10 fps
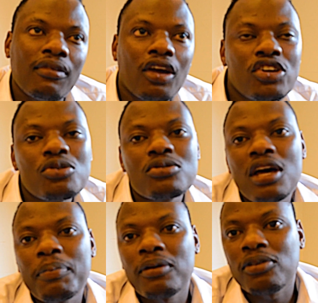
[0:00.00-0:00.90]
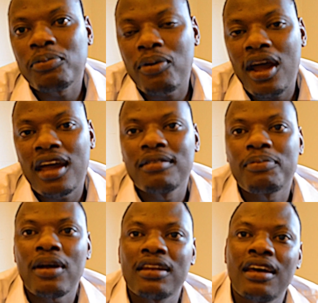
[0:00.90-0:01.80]
issues happening with Pride,
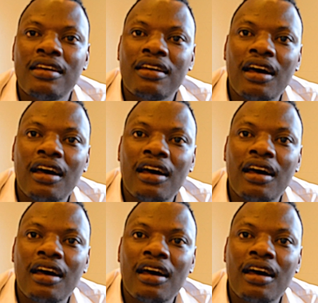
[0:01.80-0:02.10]
Pride getting